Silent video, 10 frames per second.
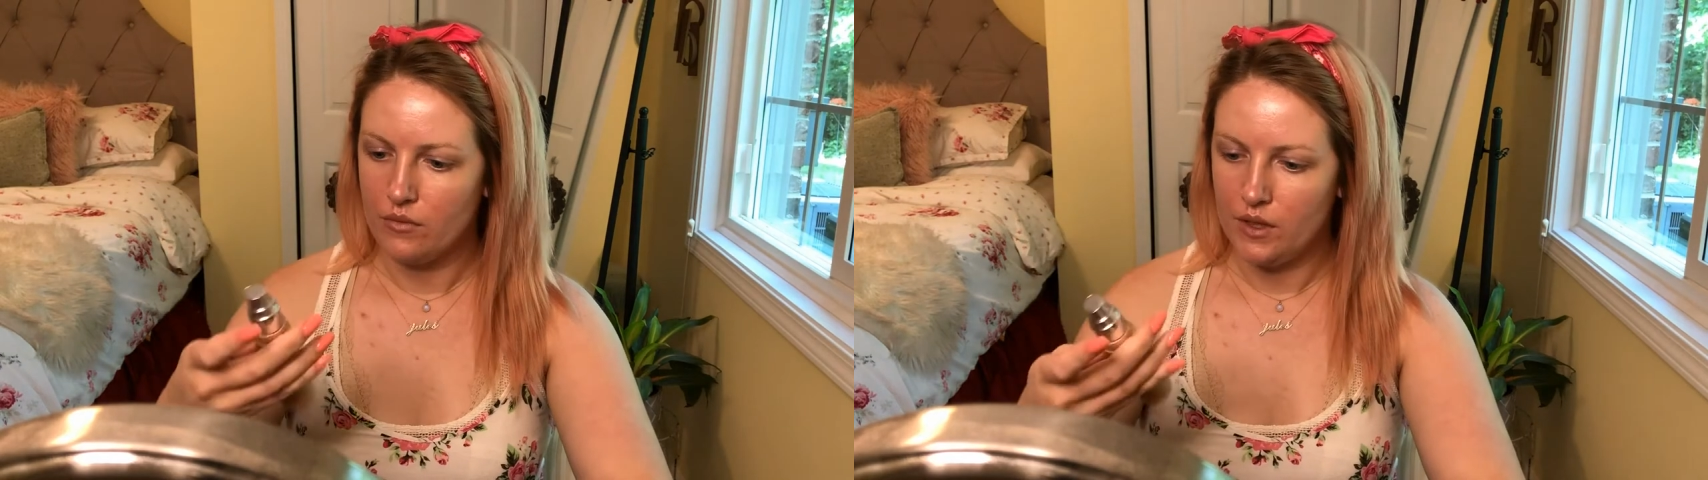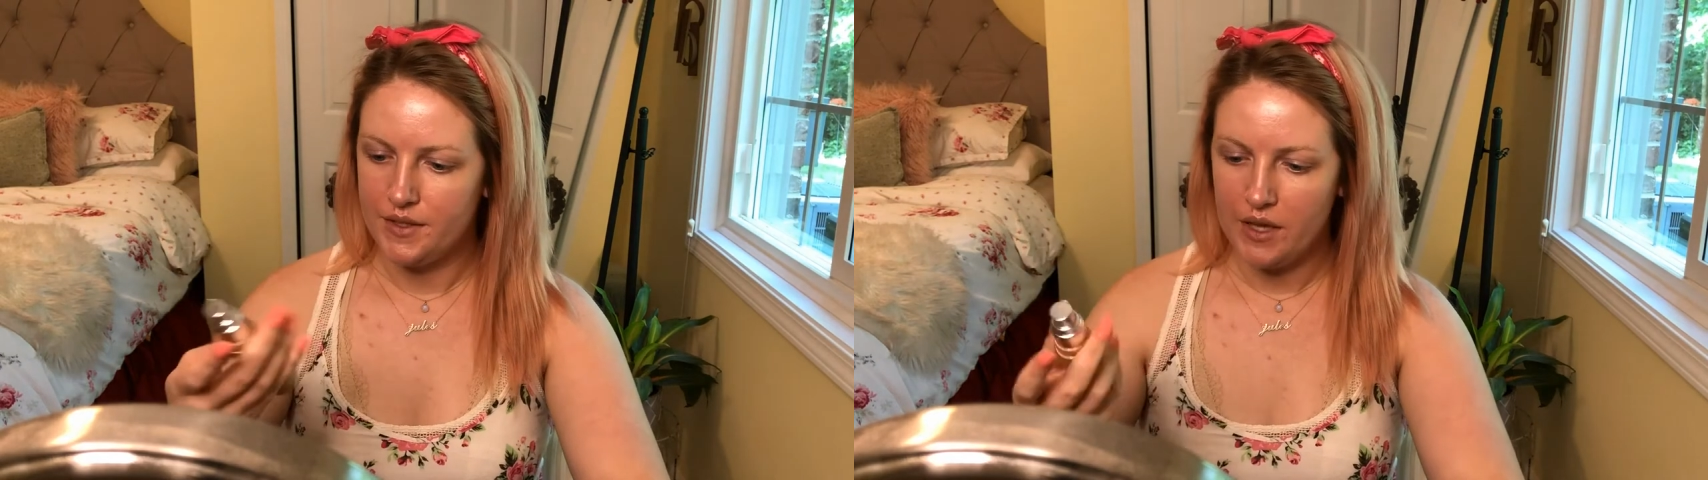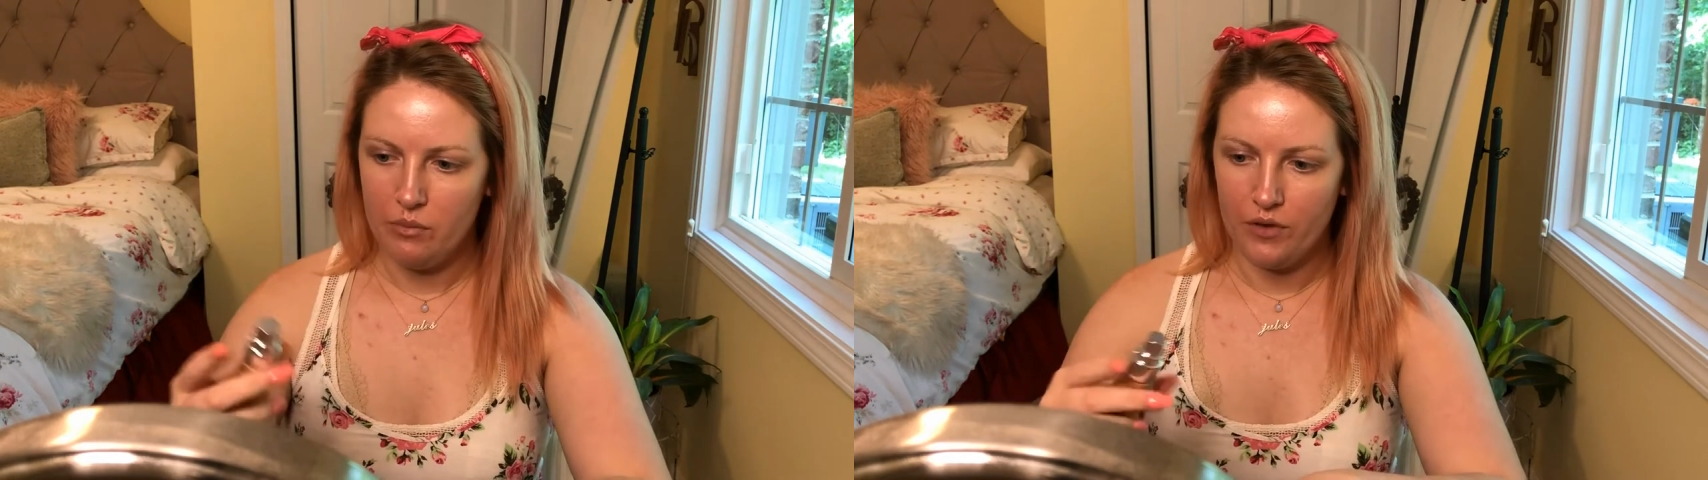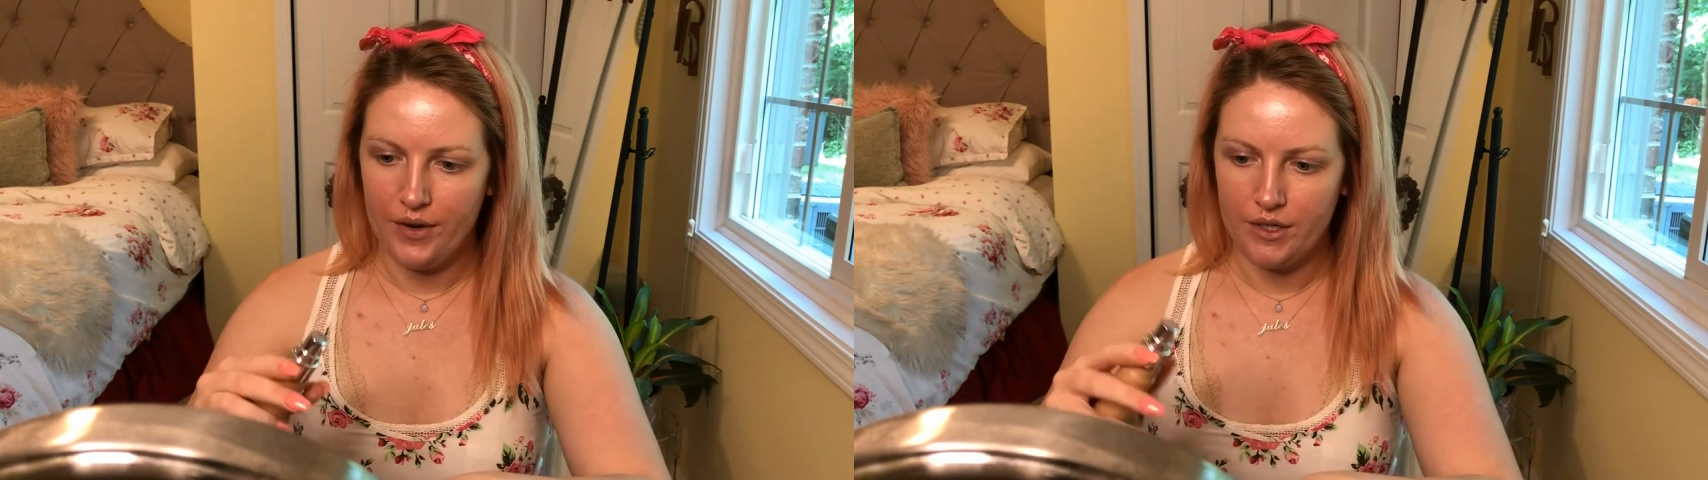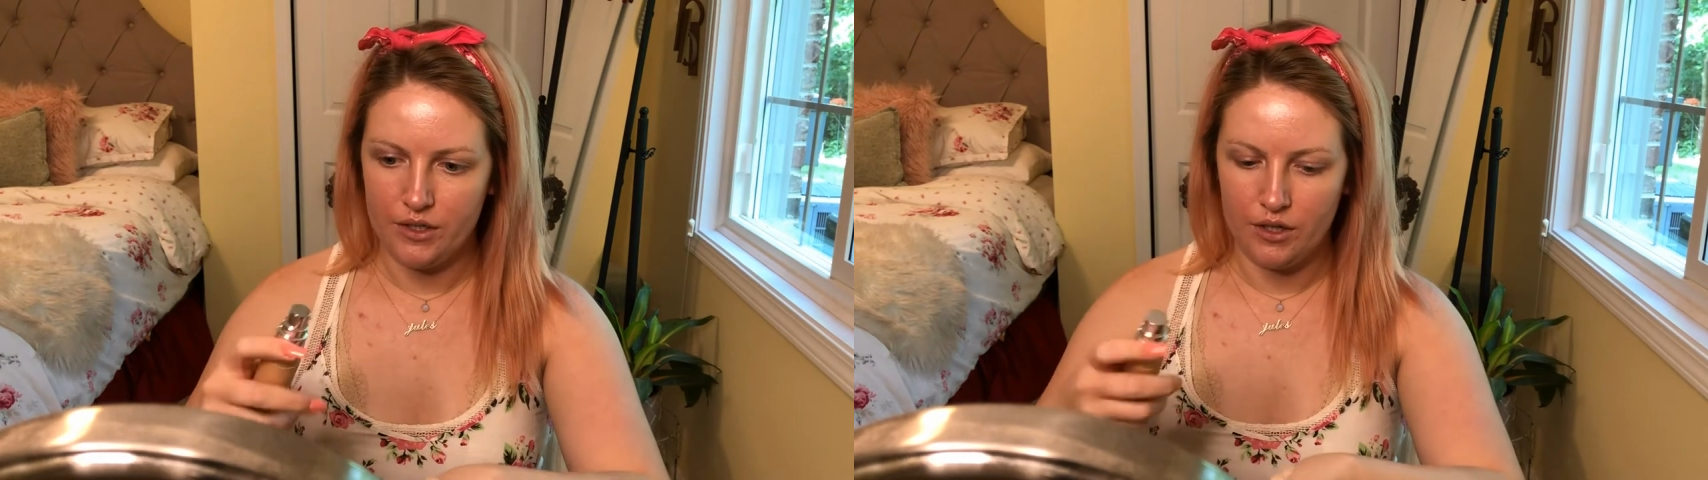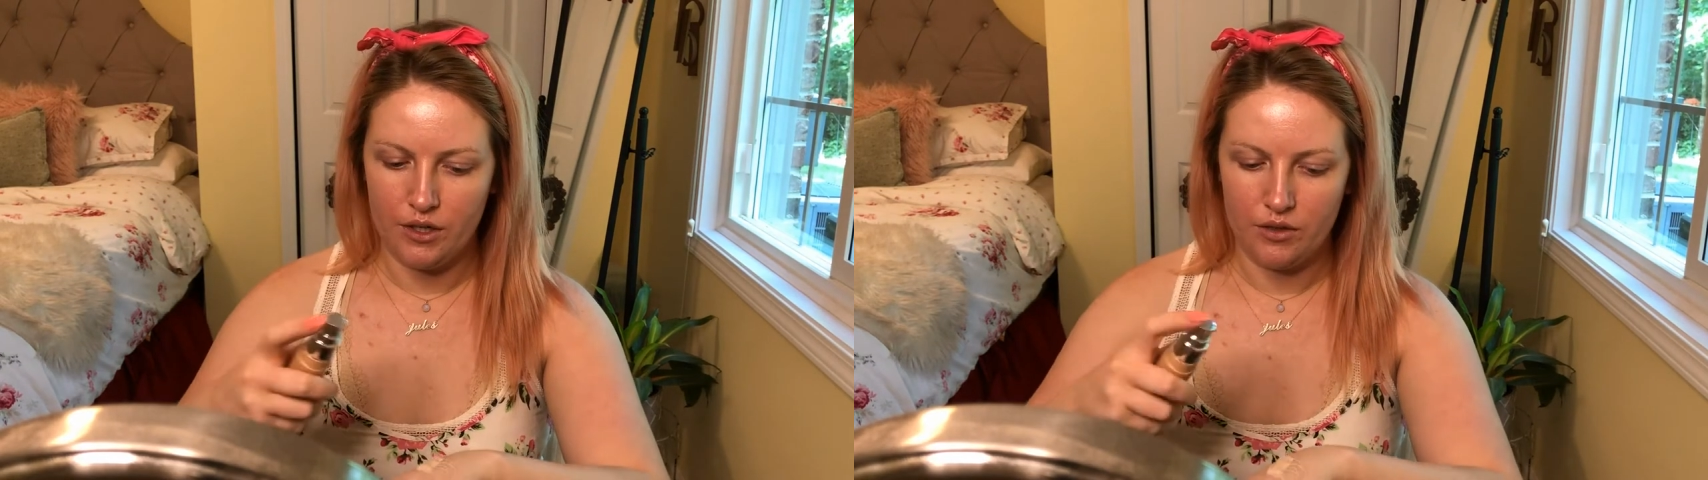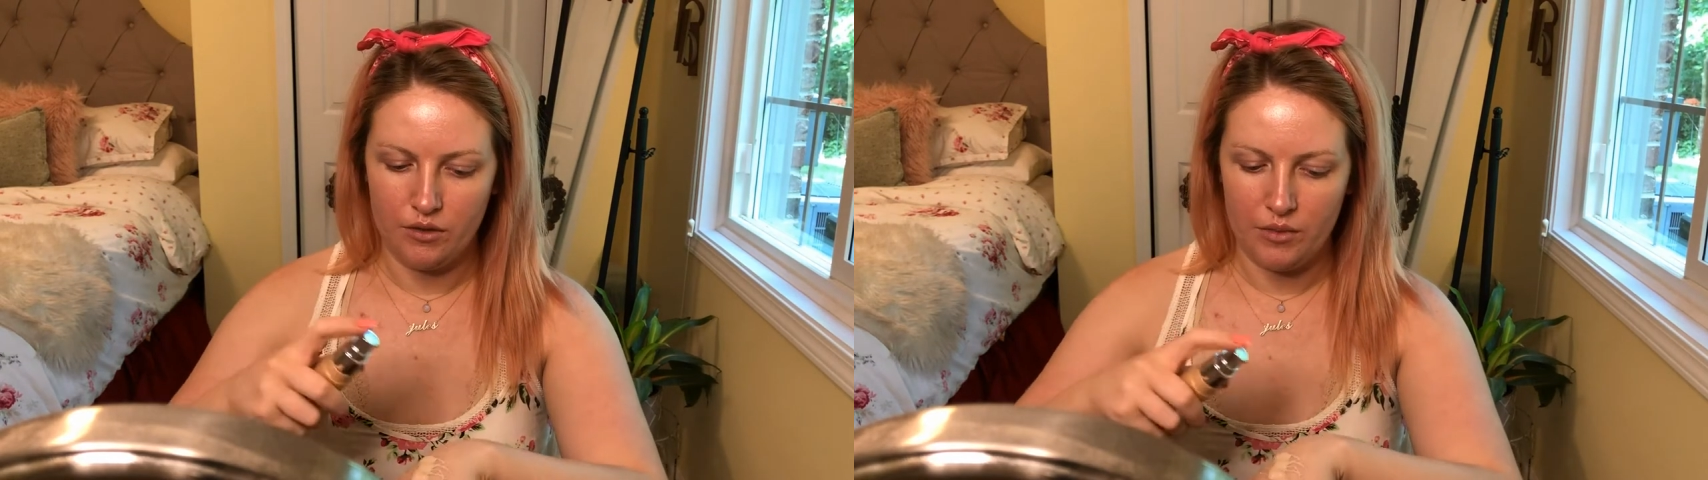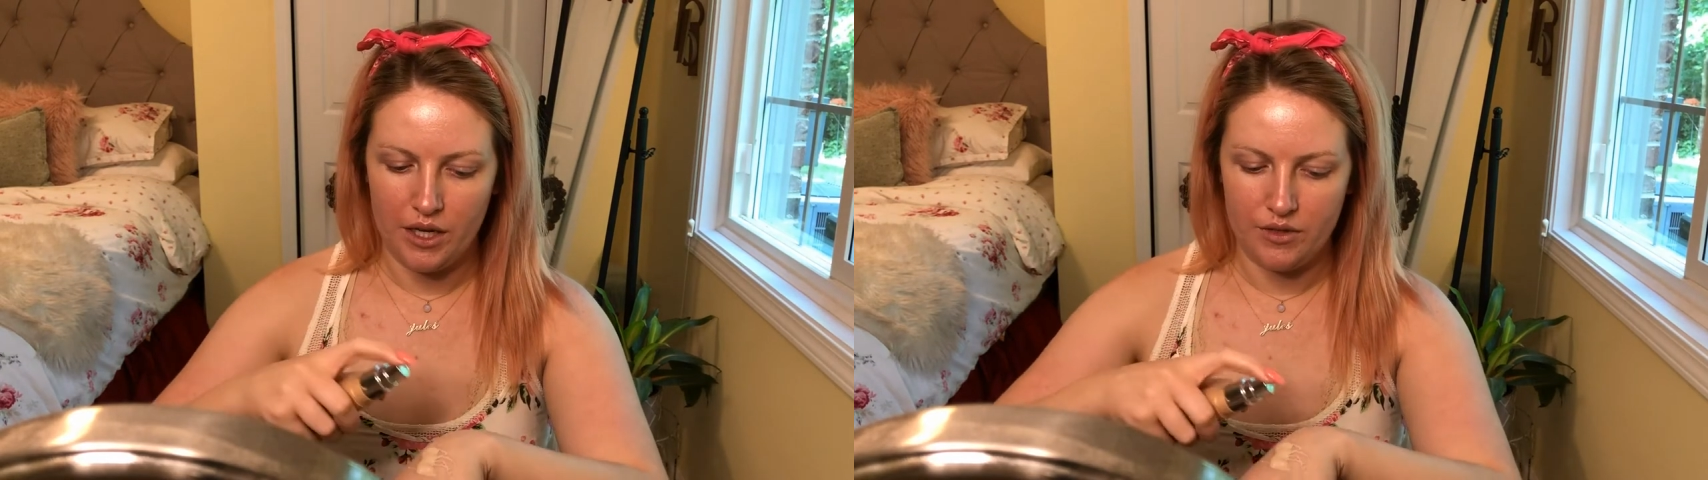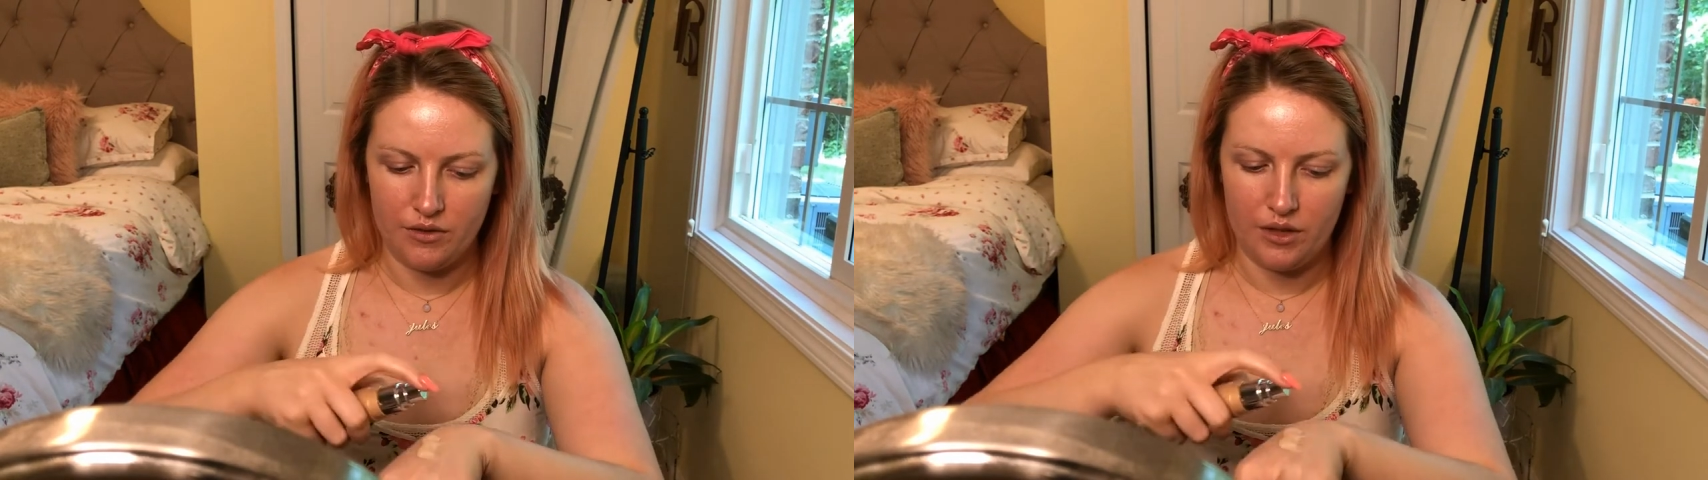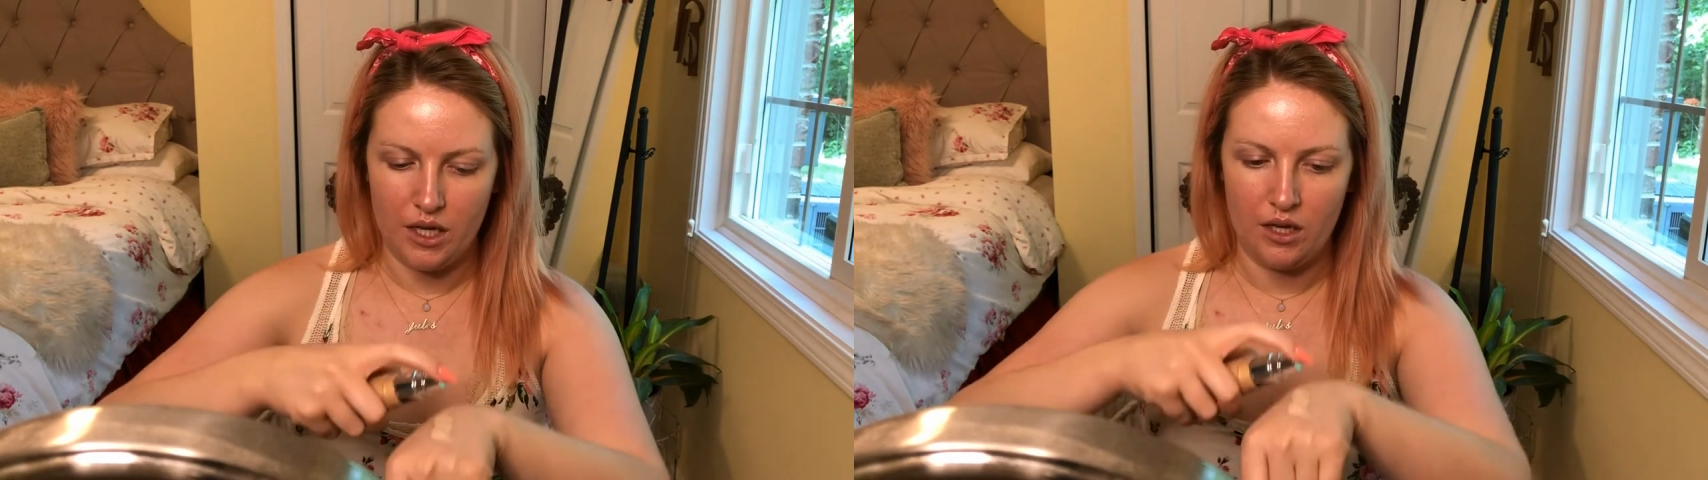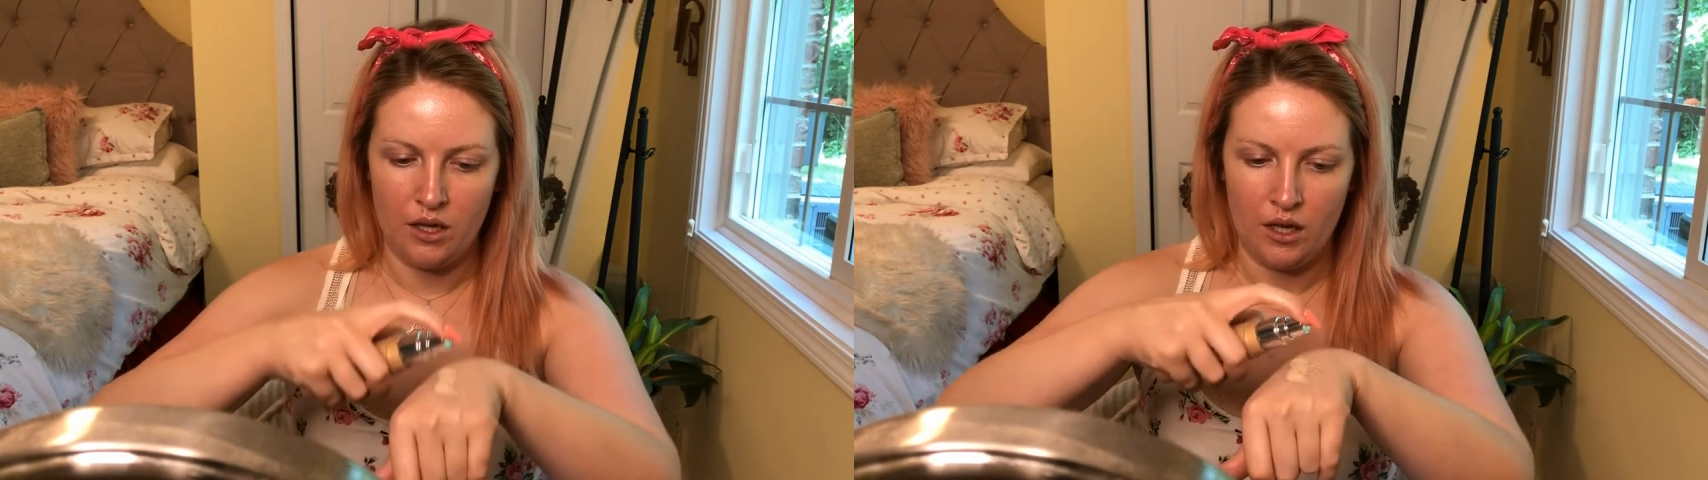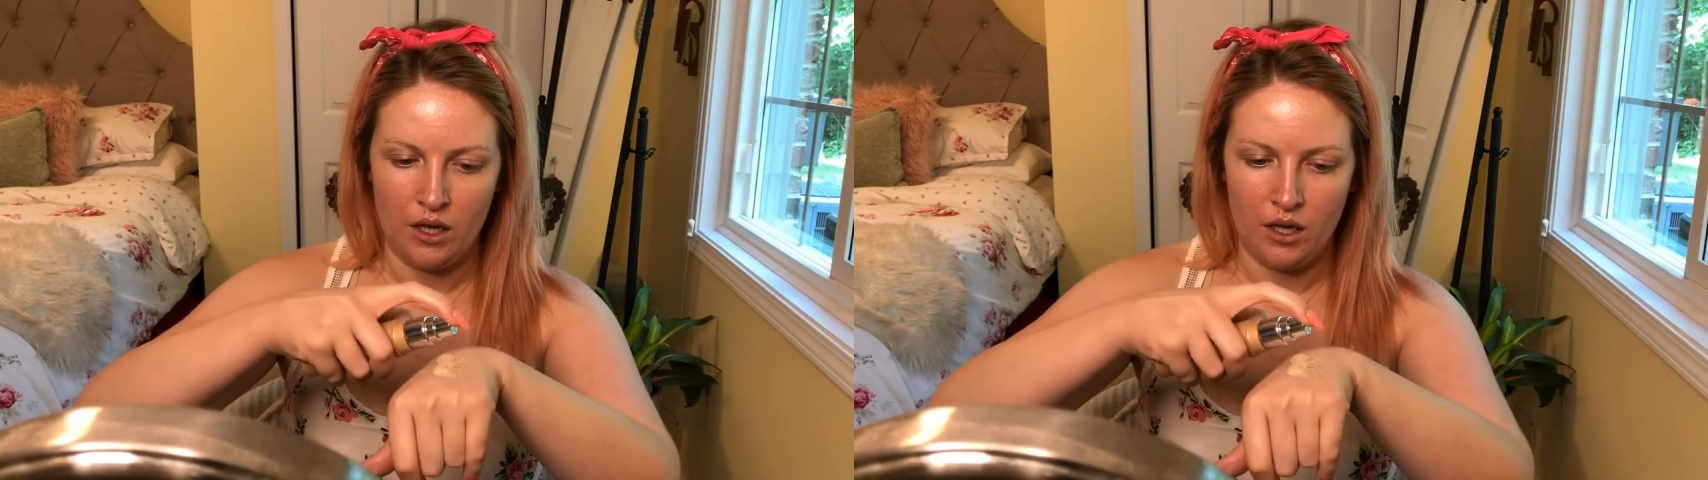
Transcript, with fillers: Skin Perfector Luminizer thing